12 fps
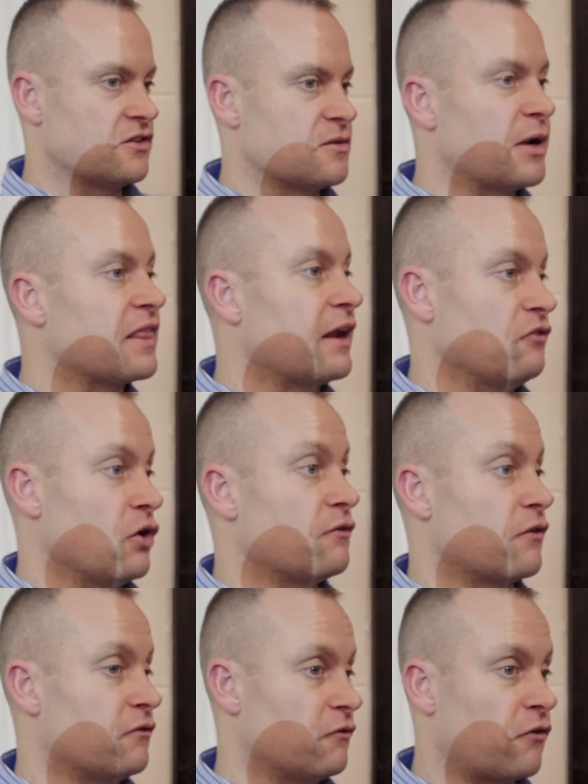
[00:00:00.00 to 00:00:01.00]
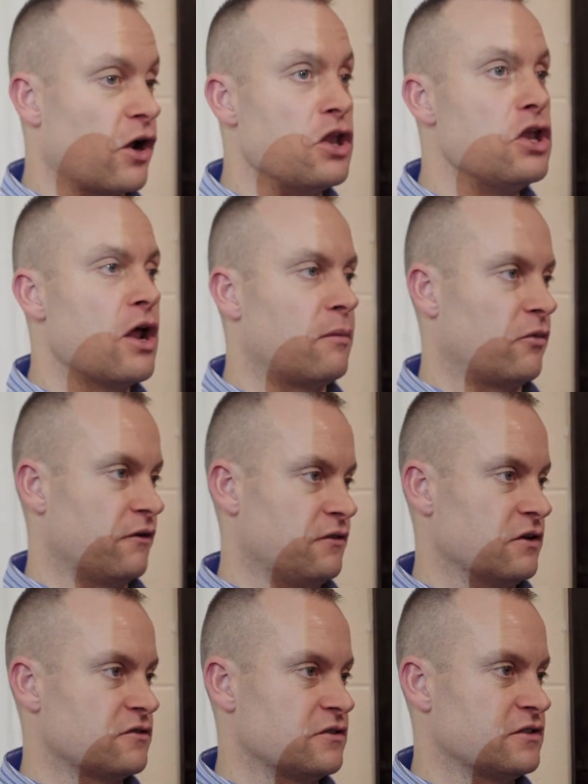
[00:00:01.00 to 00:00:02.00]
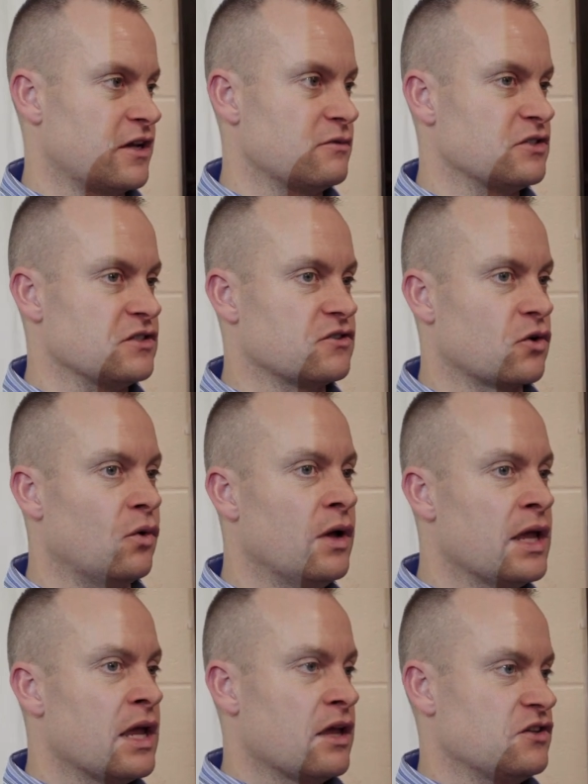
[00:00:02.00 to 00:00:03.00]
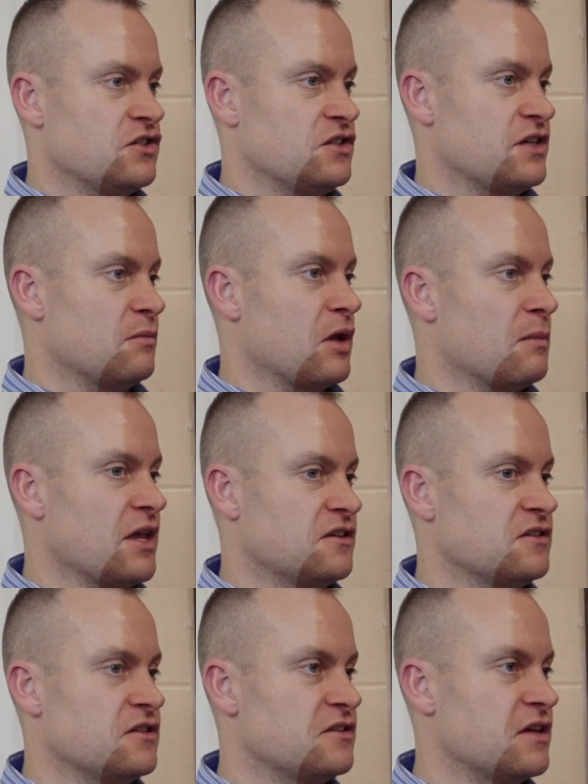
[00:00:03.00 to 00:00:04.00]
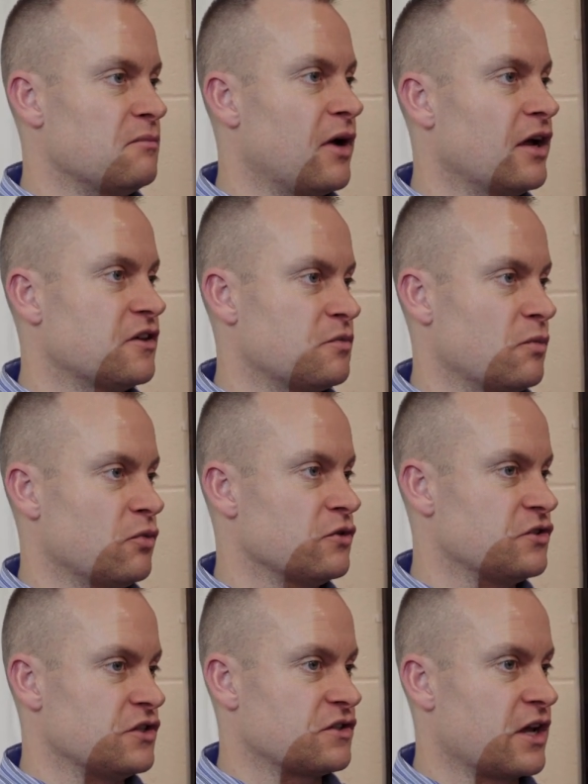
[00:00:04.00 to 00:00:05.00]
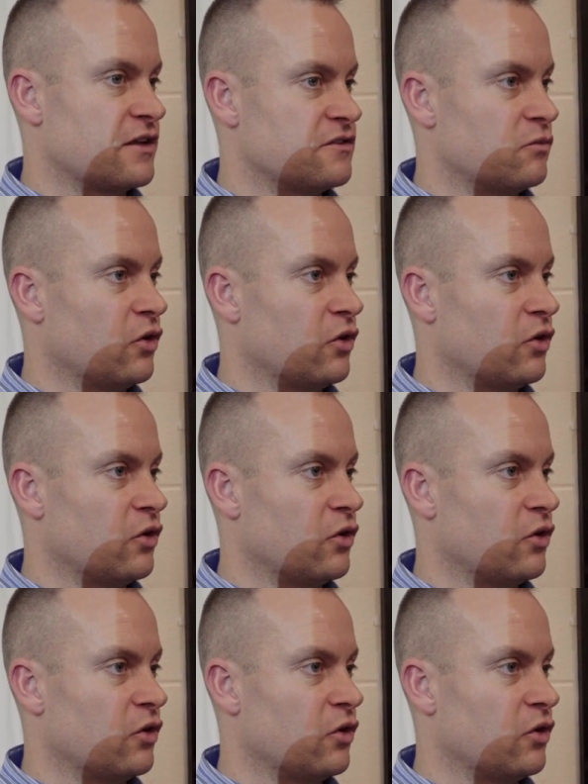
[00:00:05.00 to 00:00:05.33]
Uh, somebody that I've known for, for a number of years since I was in school, she sent me a message and said, My husband Bruce just got